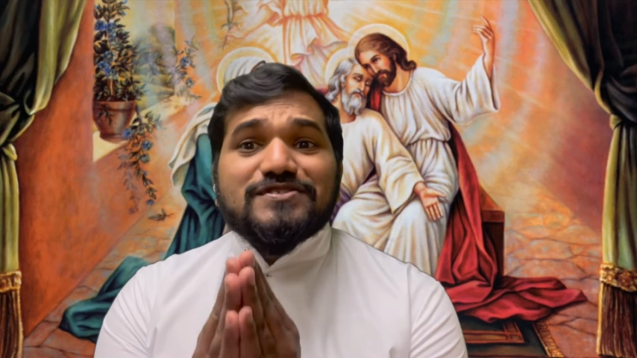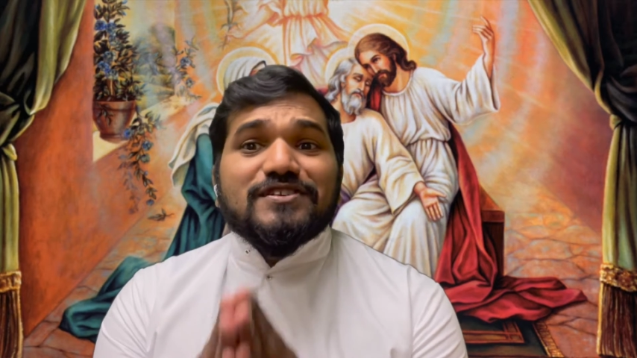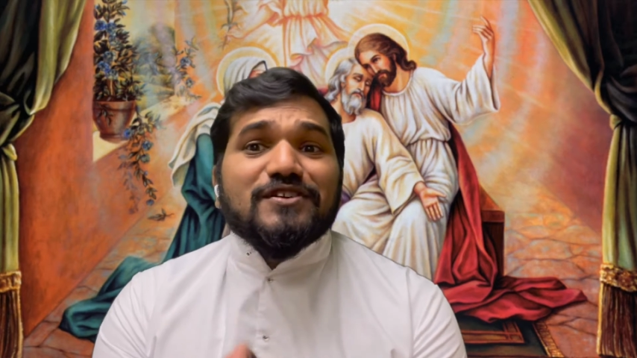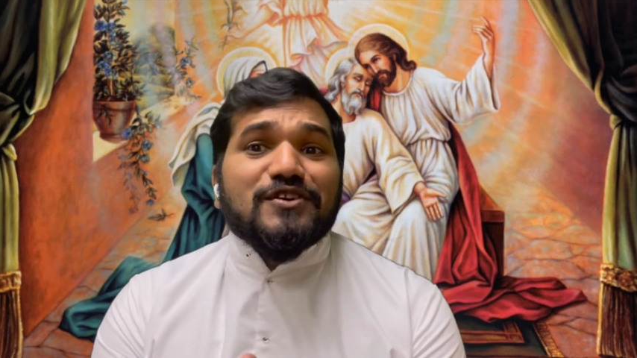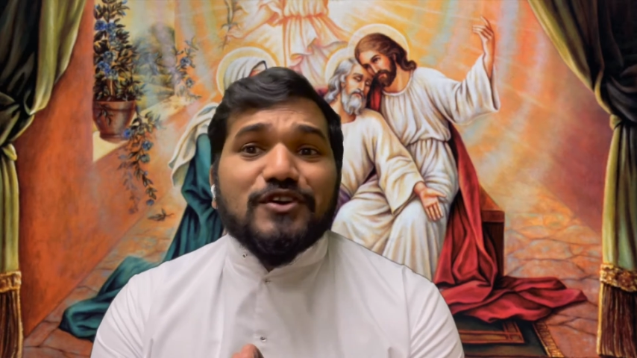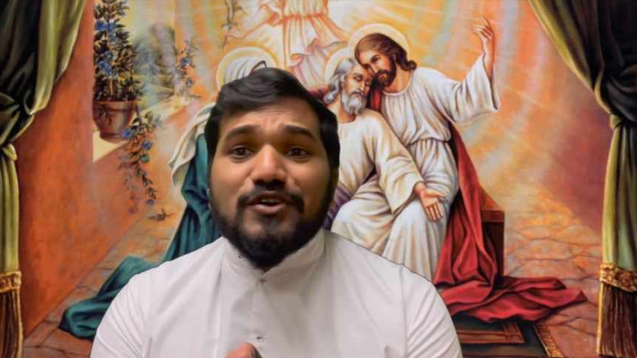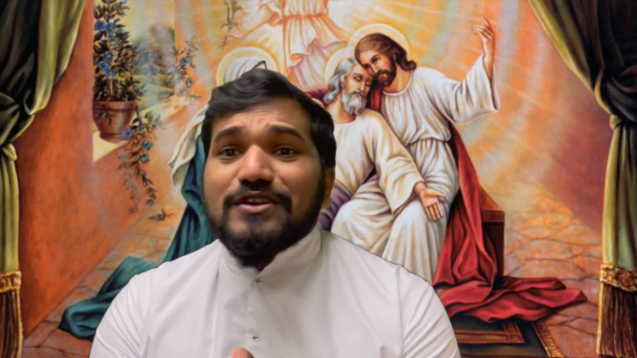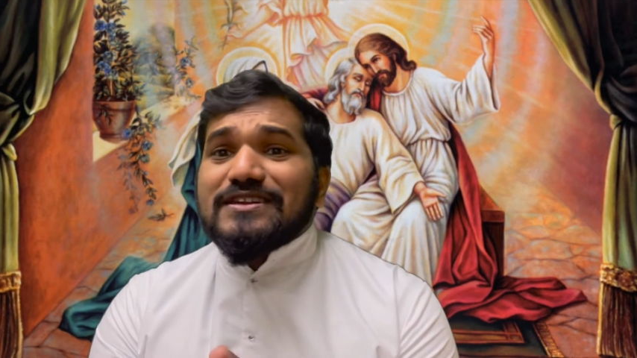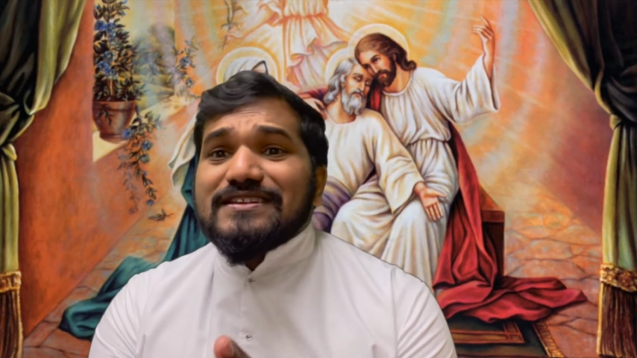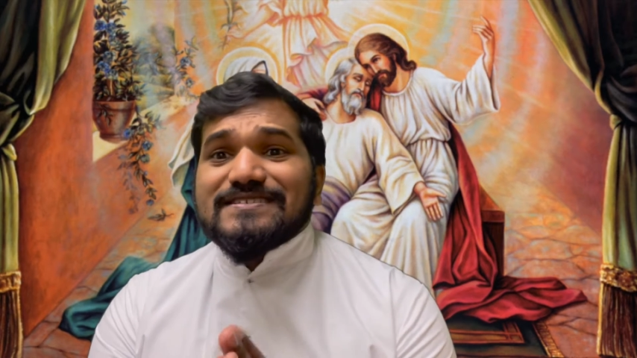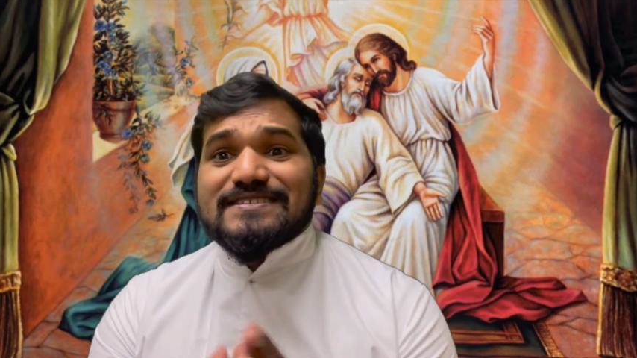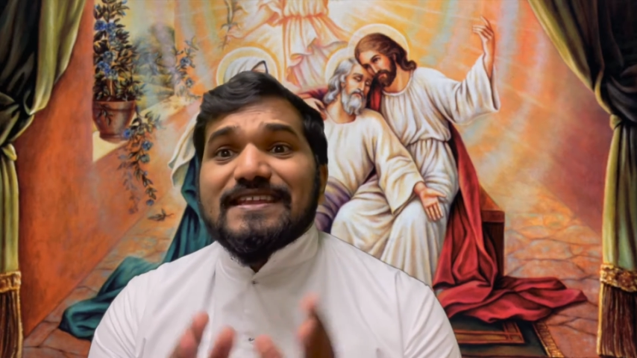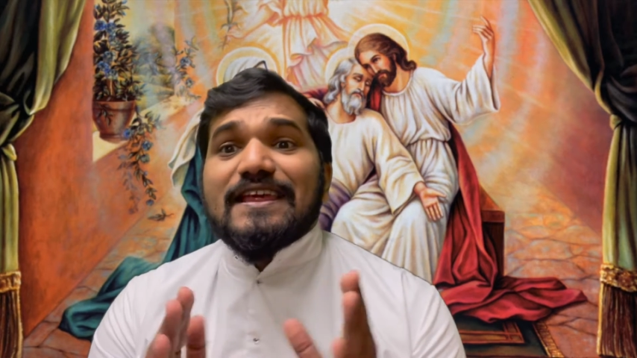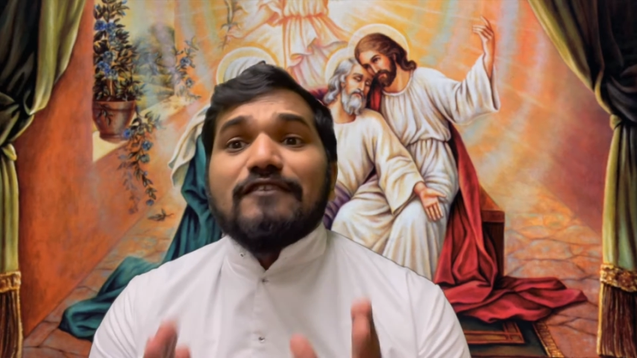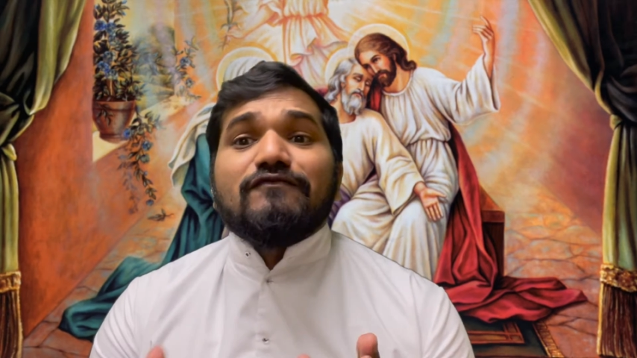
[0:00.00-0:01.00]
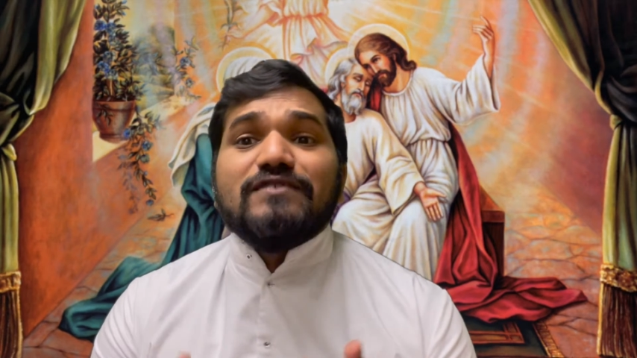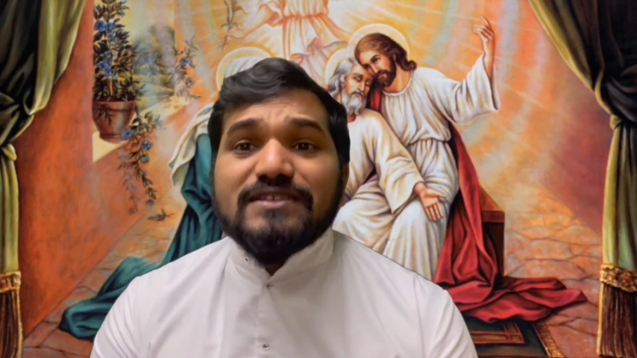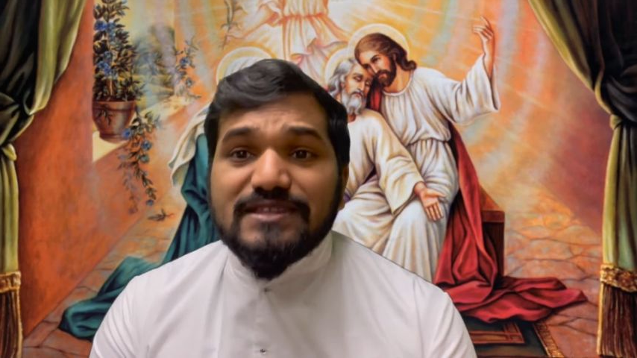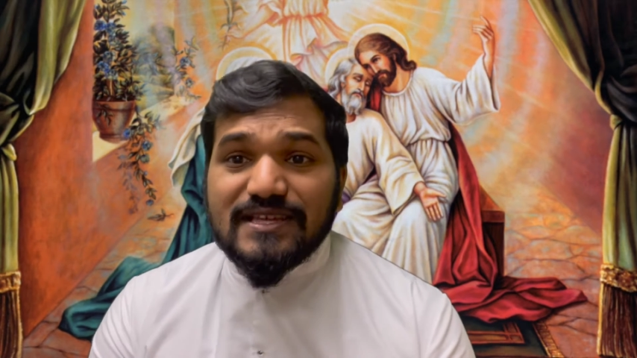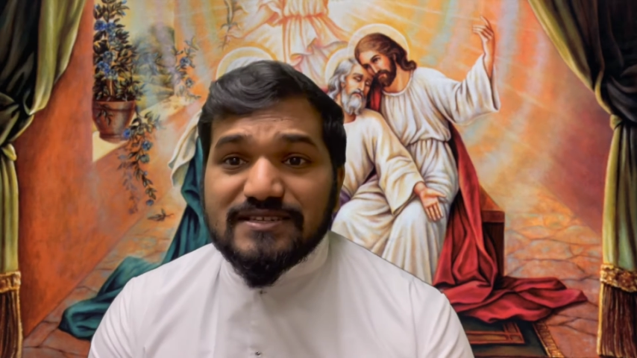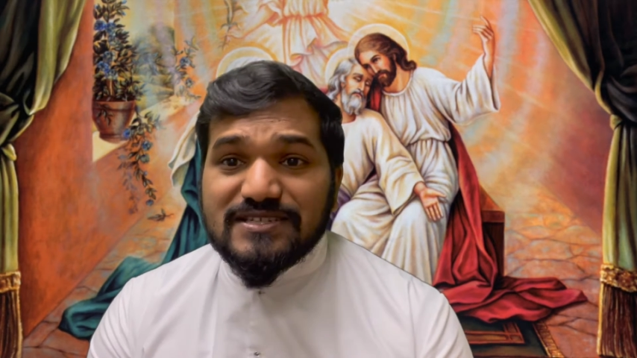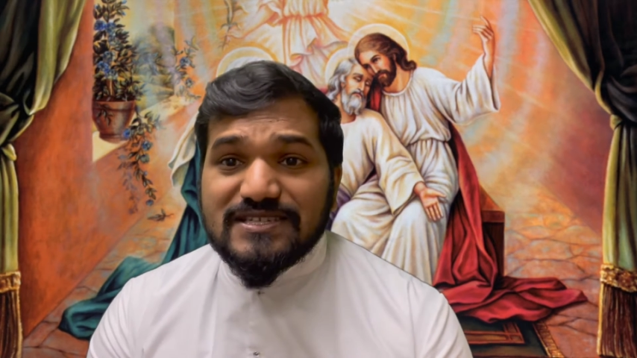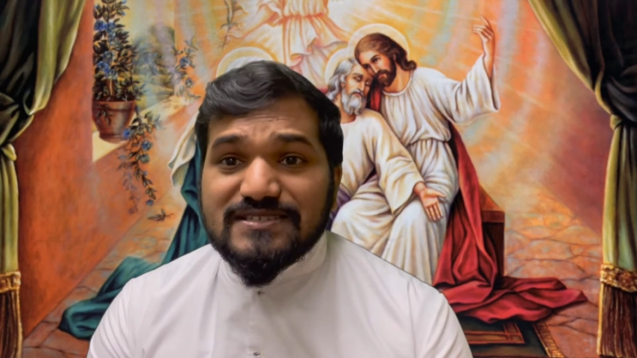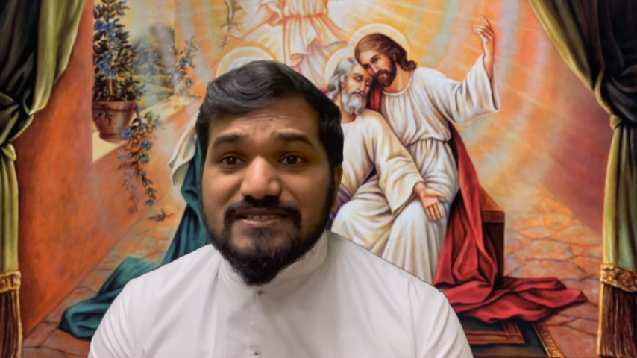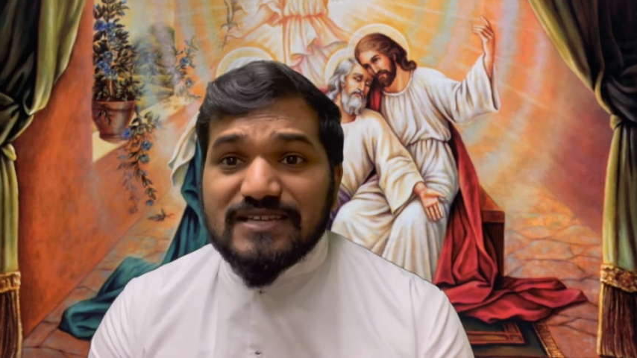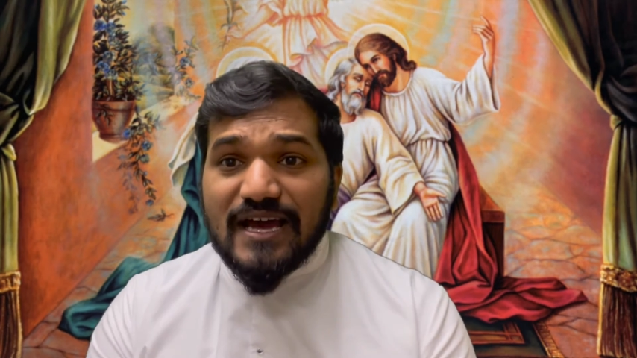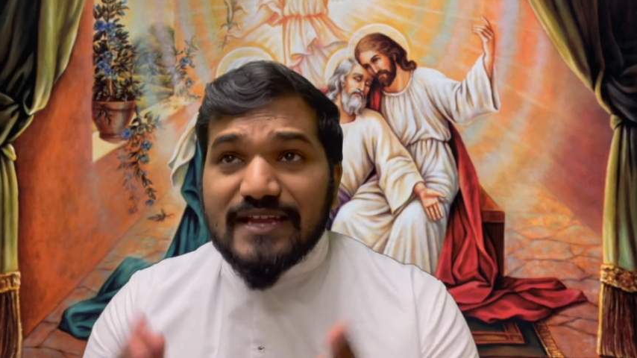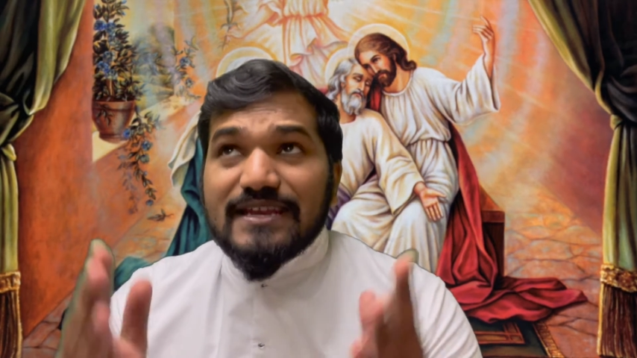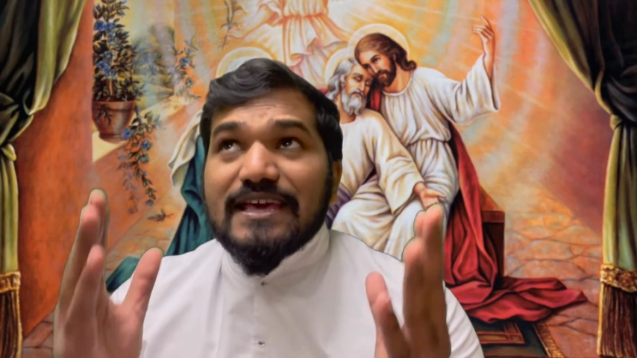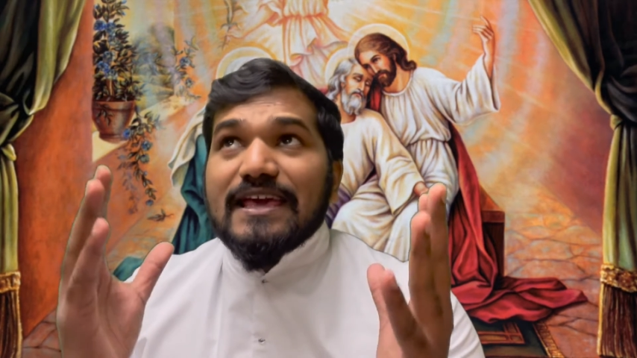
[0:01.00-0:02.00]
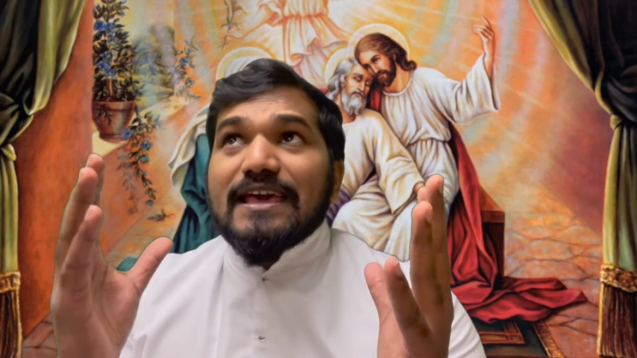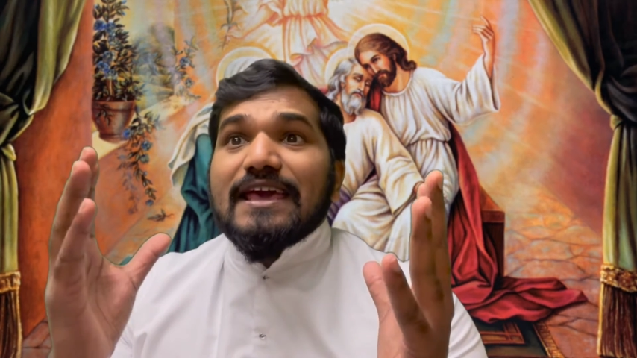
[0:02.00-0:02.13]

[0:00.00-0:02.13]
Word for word: and her goodness and everything that she's done